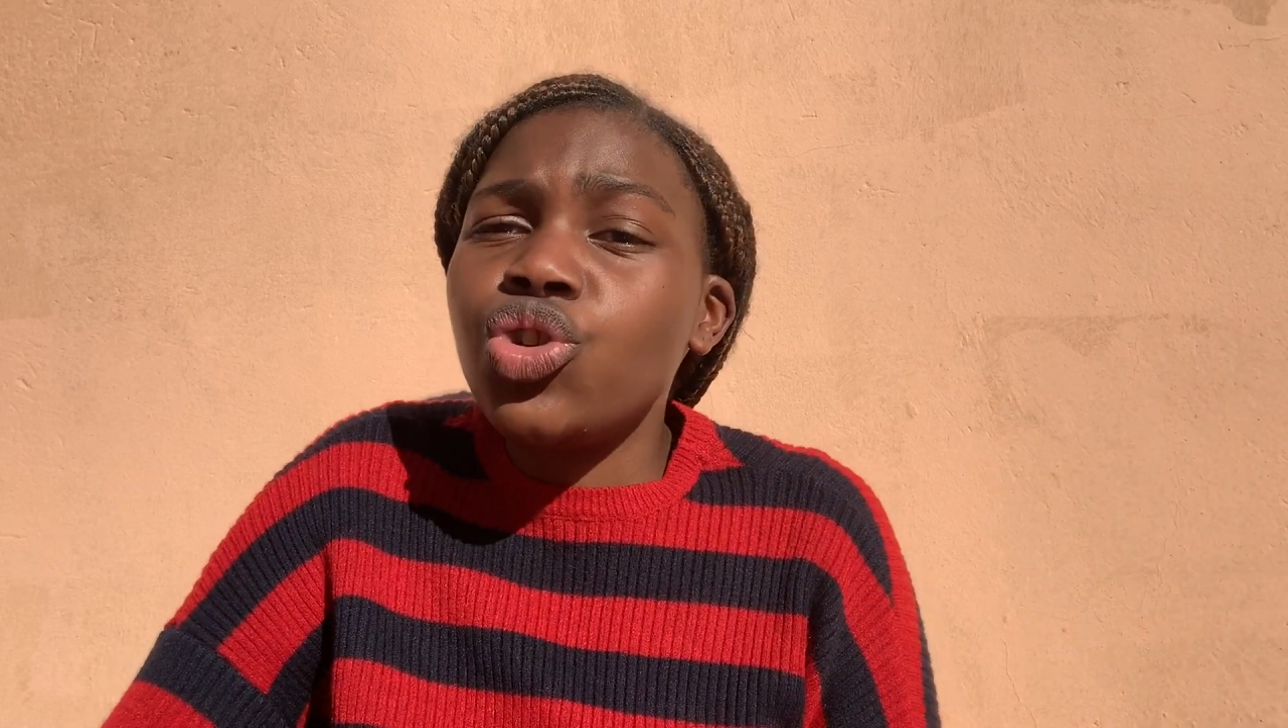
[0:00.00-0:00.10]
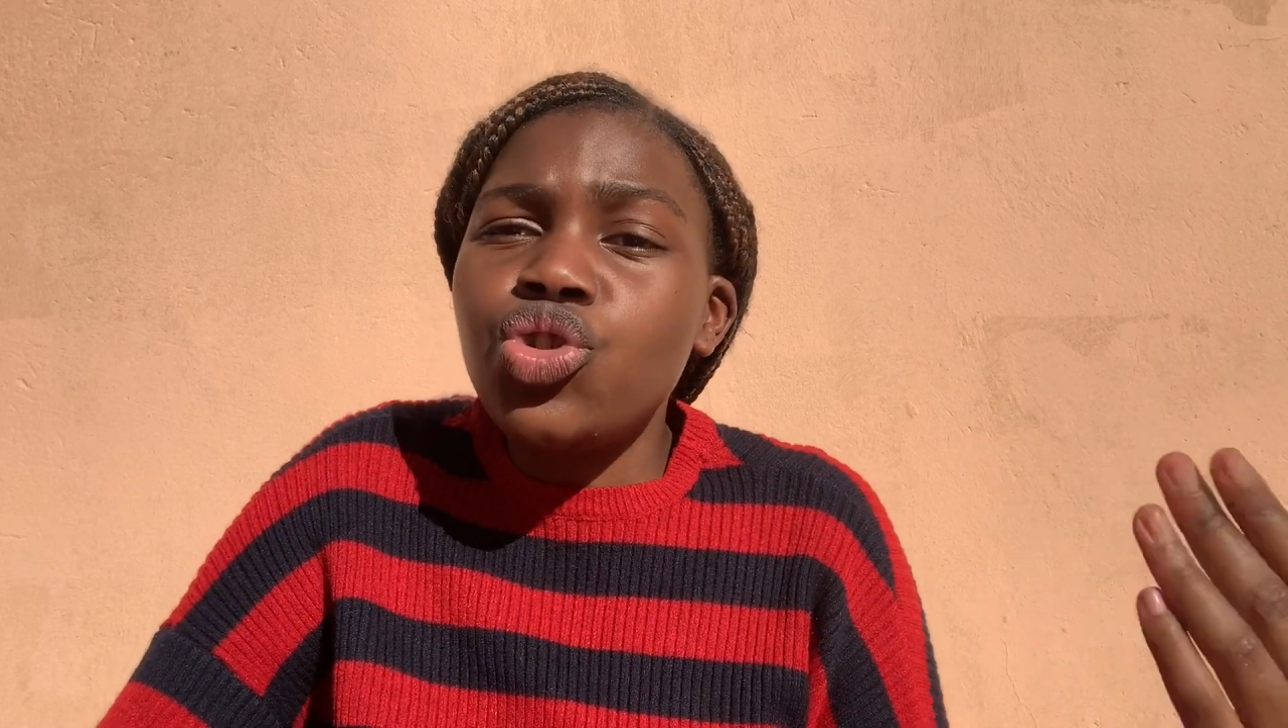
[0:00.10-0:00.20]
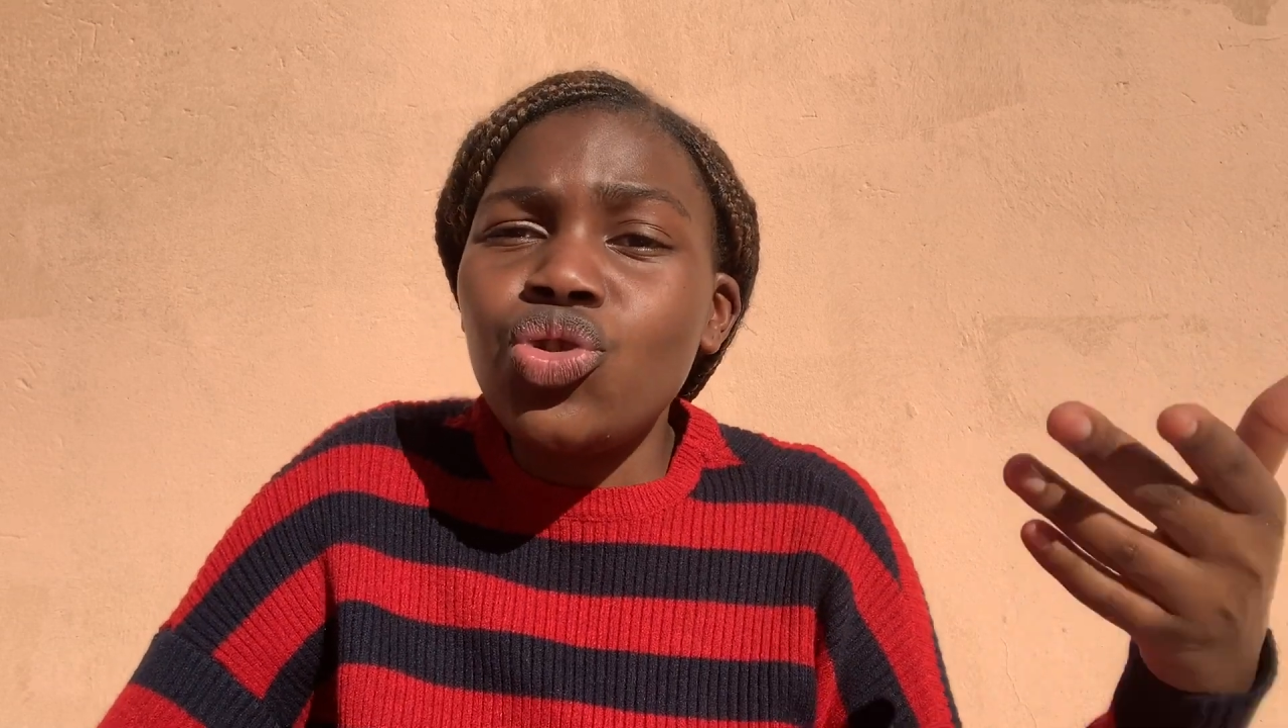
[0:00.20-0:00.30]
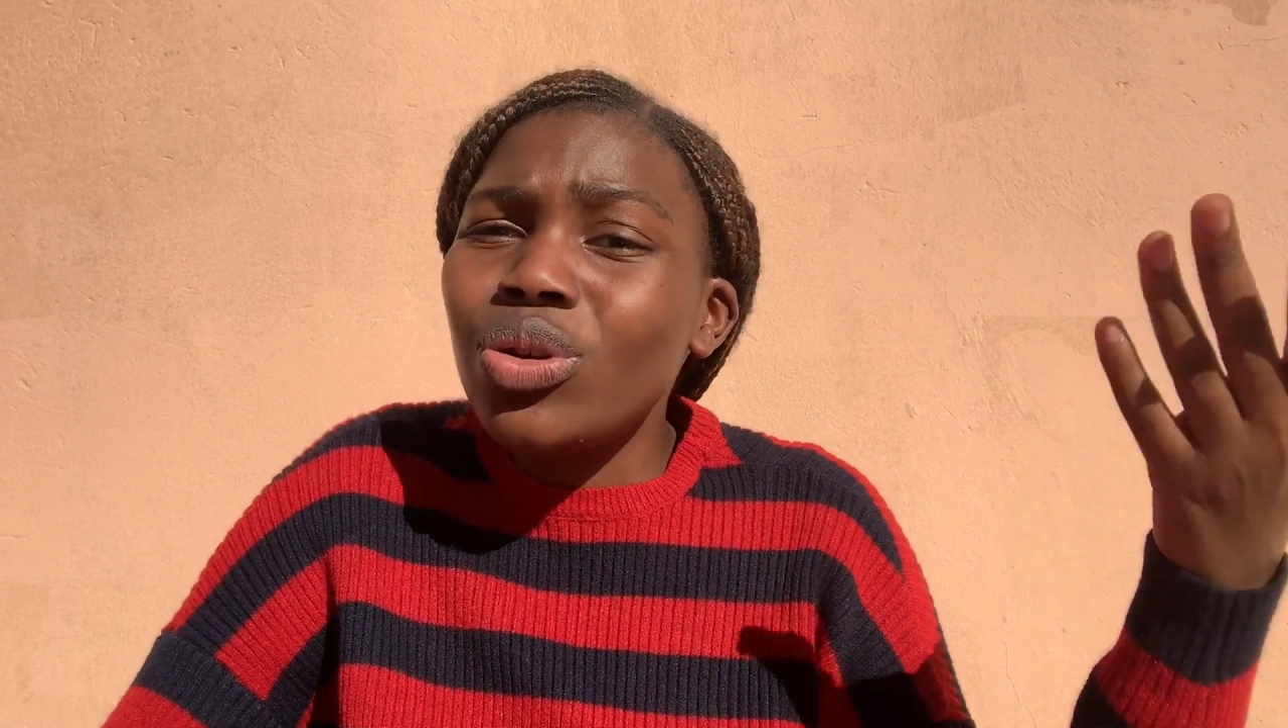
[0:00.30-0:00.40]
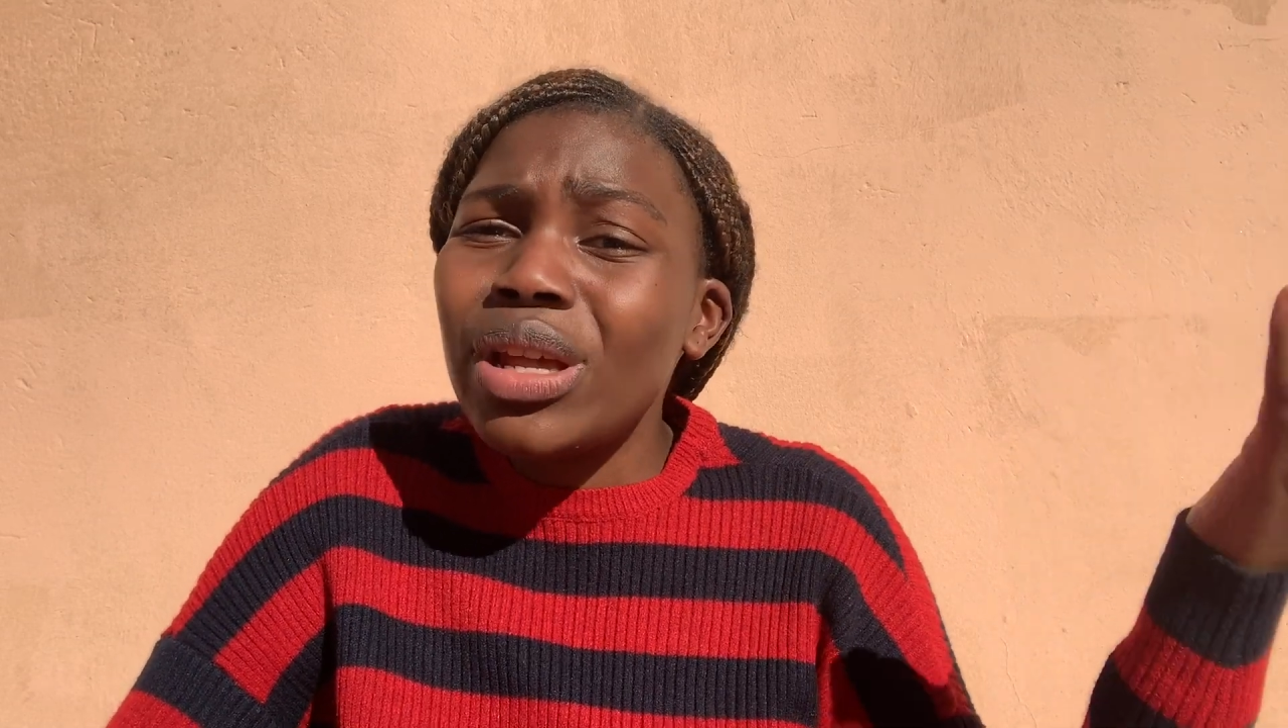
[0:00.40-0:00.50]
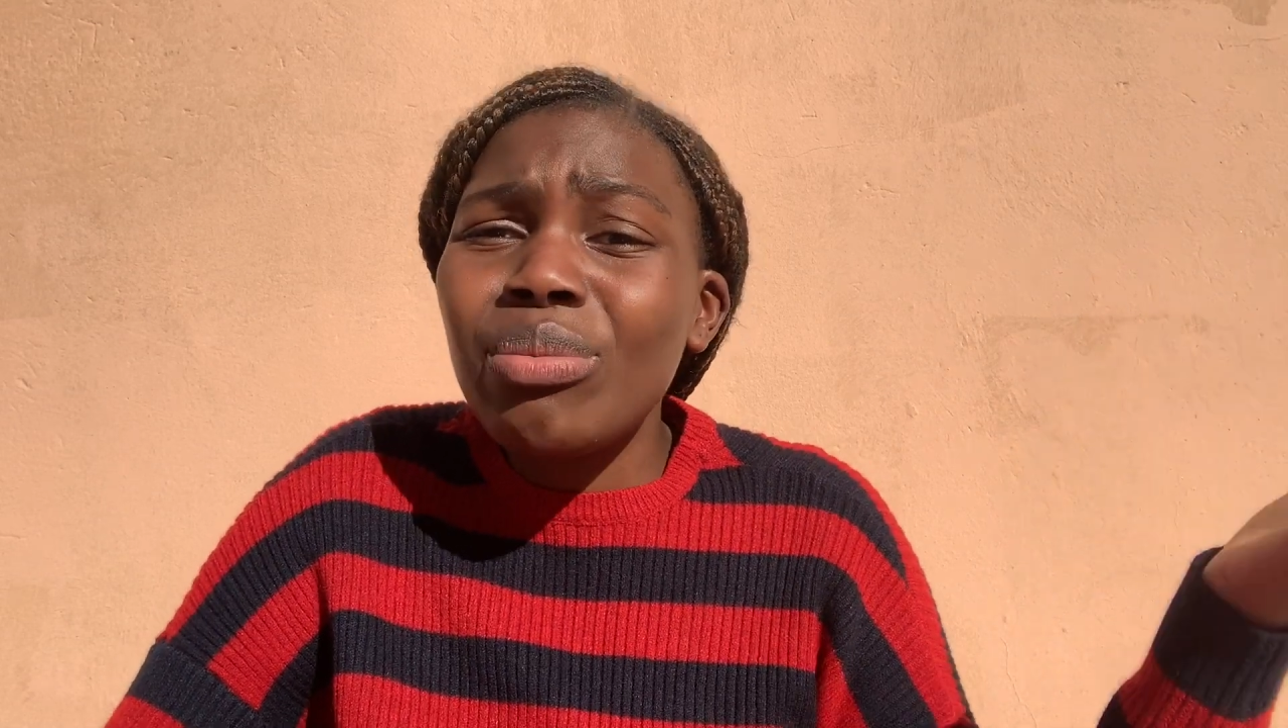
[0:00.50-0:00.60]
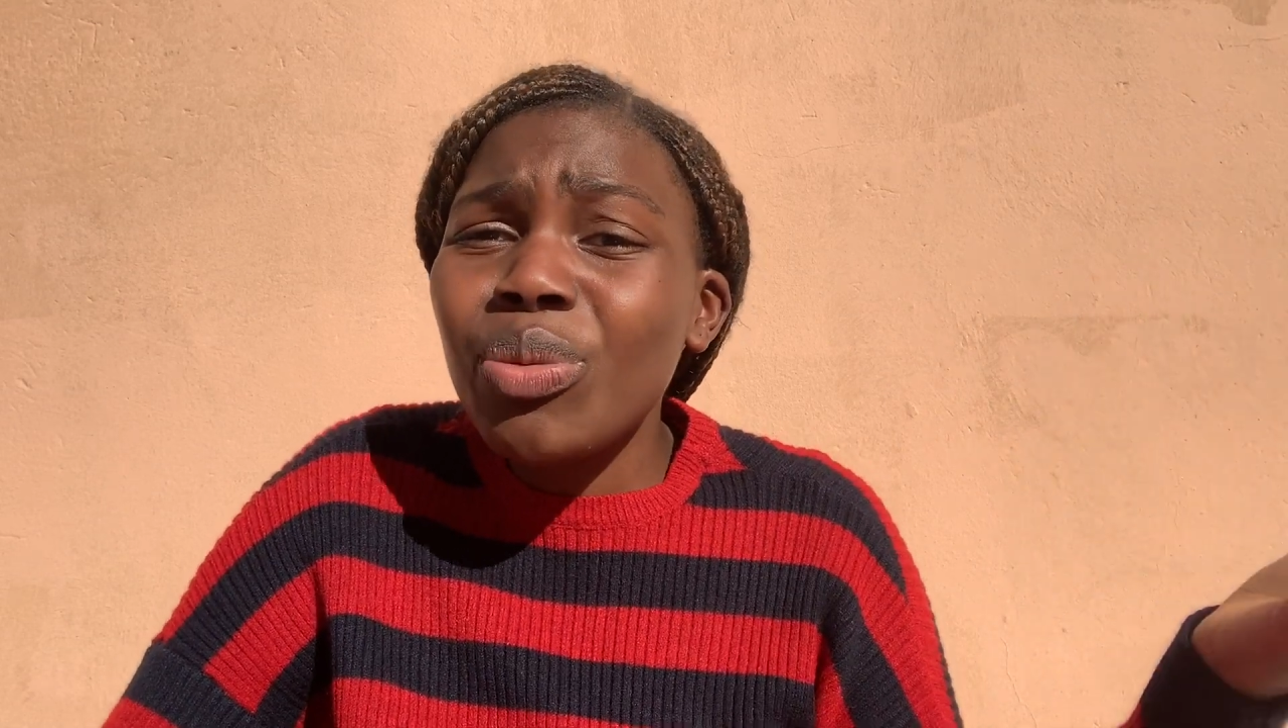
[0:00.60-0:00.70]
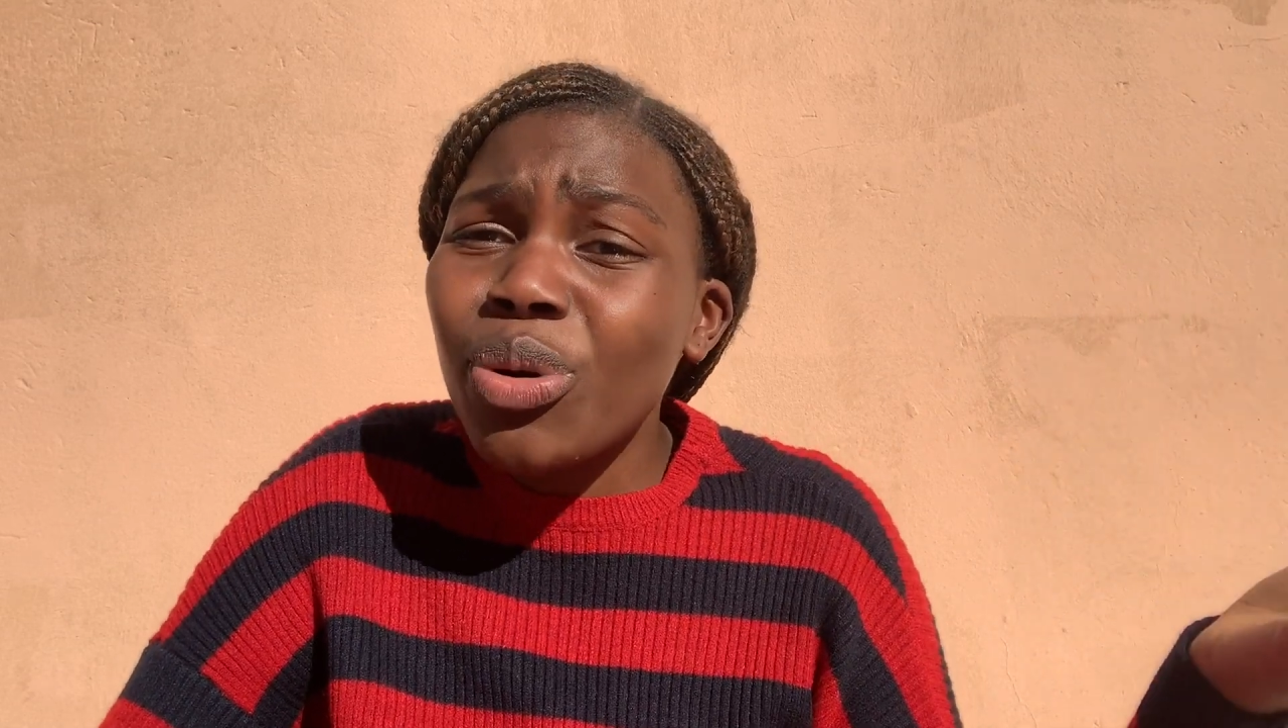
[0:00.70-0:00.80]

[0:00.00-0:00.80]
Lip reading: you can be